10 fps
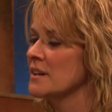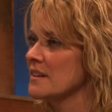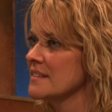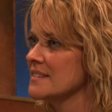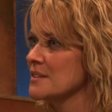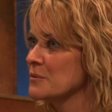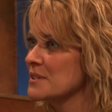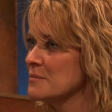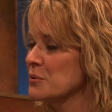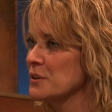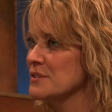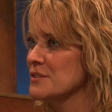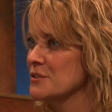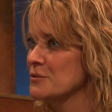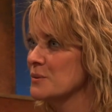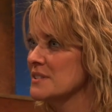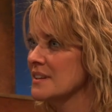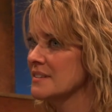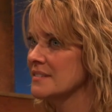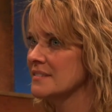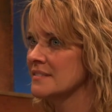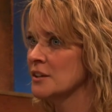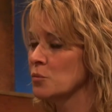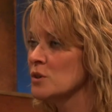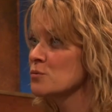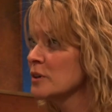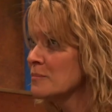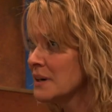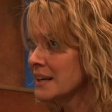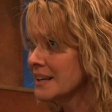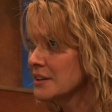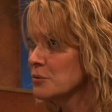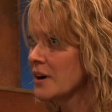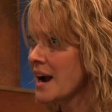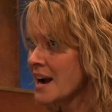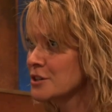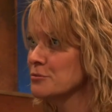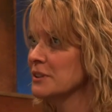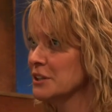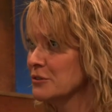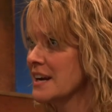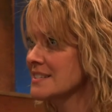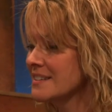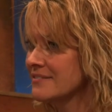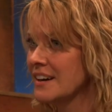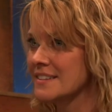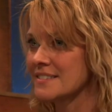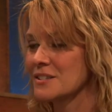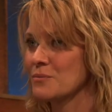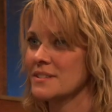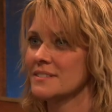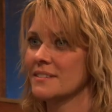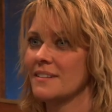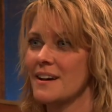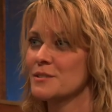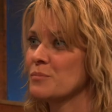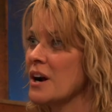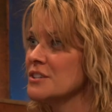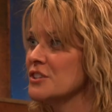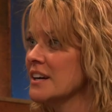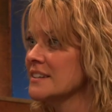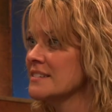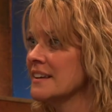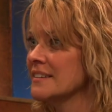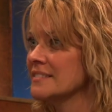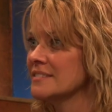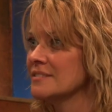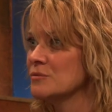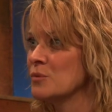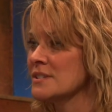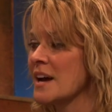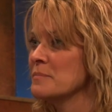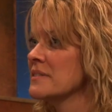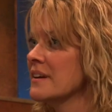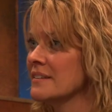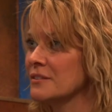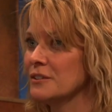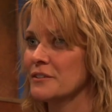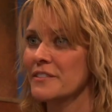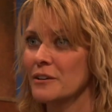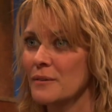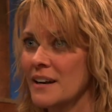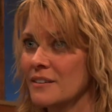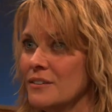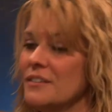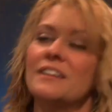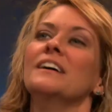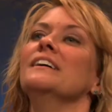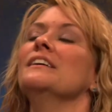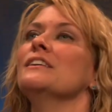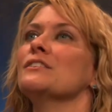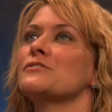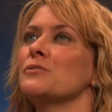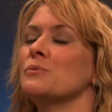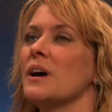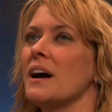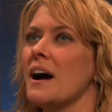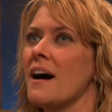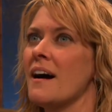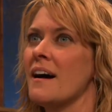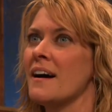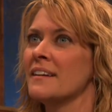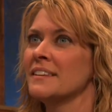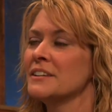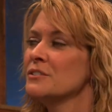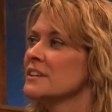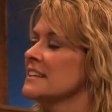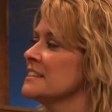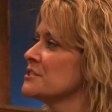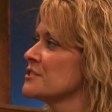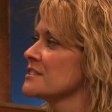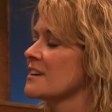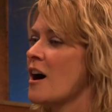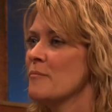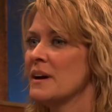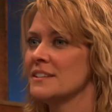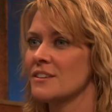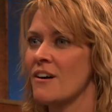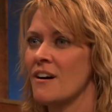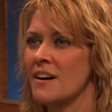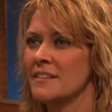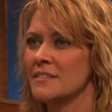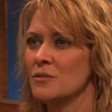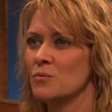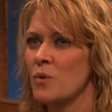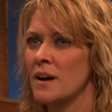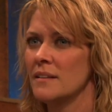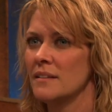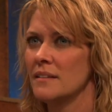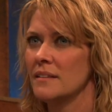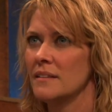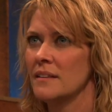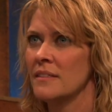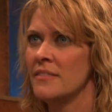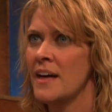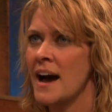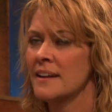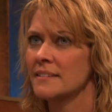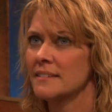the things that was important to you was that there was real money. You were actually granting funds. This wasn't a class project that was hypothetical or theoretical. So I'd like you to each just comment on what the